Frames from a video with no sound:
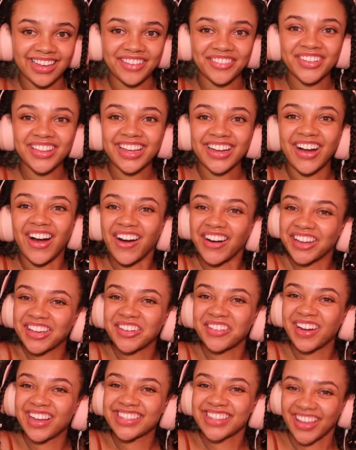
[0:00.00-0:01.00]
I feel like, are
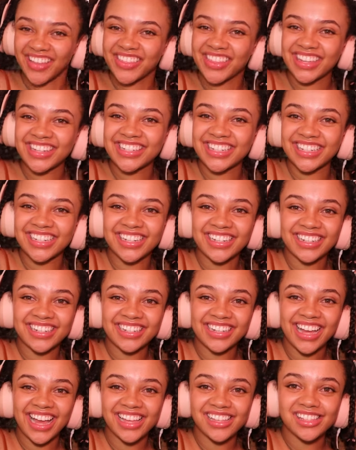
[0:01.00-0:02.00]
you as authentic
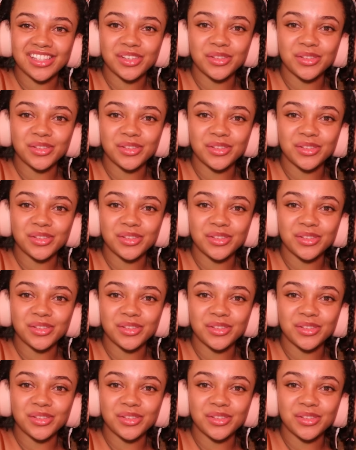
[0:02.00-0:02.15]
as